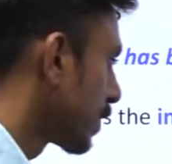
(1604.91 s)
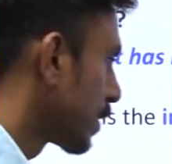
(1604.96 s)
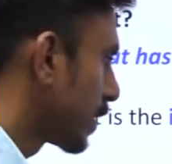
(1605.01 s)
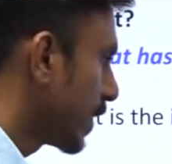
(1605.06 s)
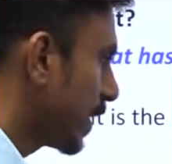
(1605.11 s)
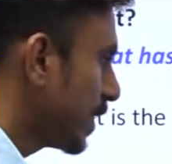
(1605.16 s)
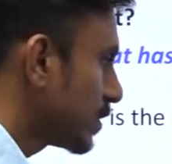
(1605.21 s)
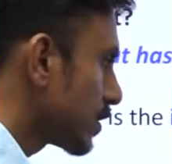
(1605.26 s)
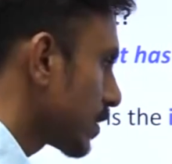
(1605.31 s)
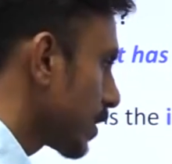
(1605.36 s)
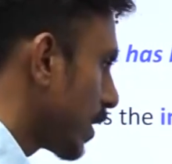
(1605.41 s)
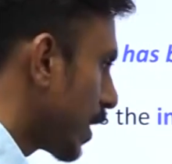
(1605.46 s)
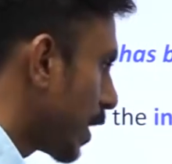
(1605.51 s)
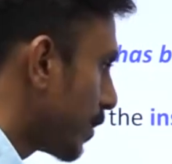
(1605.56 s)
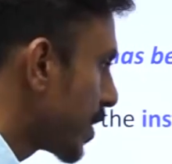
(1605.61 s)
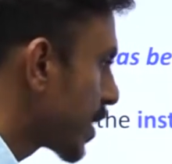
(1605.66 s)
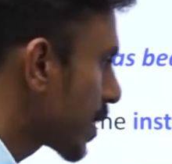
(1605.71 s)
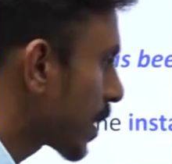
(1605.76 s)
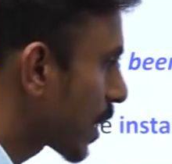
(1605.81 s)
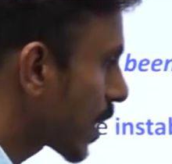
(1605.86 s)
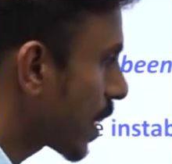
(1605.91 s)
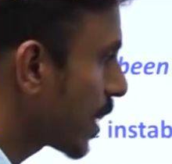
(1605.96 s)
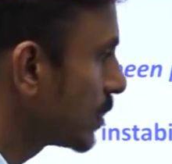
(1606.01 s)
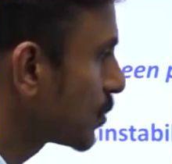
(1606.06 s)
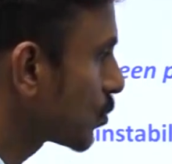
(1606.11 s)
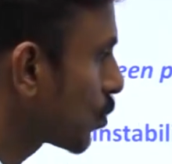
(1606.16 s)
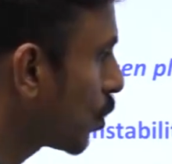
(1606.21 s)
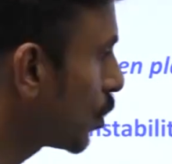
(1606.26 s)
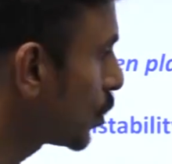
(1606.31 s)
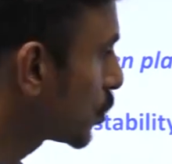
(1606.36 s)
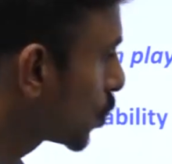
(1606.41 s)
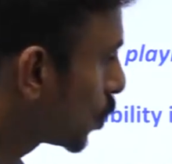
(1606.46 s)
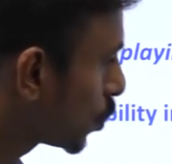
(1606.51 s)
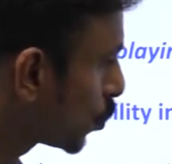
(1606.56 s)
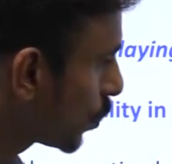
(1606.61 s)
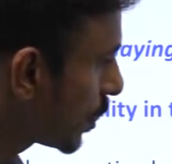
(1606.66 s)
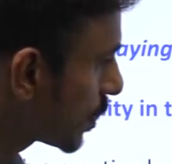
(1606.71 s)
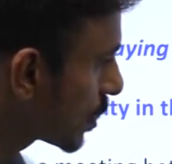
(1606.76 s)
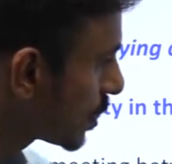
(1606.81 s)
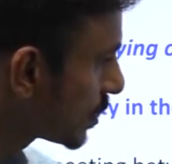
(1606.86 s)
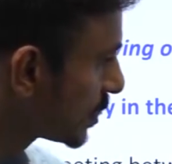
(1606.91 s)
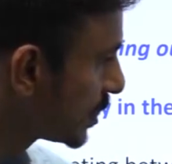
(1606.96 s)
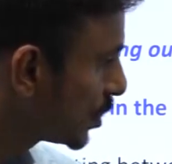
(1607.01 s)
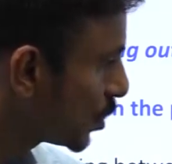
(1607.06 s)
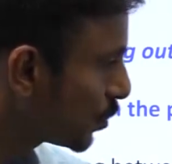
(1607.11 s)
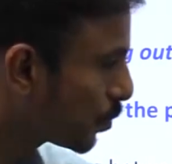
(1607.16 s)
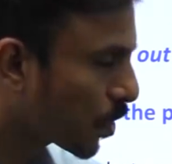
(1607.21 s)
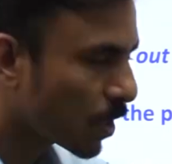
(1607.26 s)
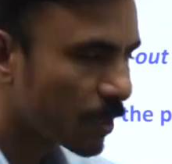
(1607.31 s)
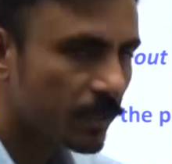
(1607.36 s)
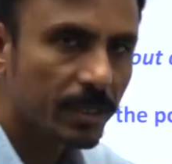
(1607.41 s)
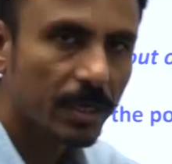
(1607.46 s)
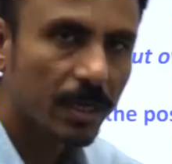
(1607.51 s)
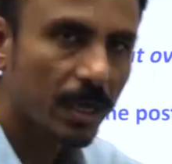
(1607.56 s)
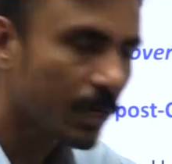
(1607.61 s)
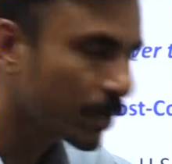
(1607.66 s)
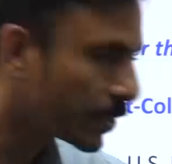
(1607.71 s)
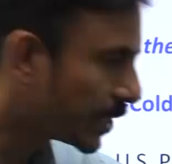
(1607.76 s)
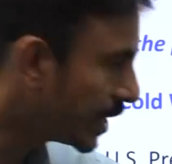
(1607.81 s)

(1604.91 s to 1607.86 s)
Guys, America is also doing the geopolitical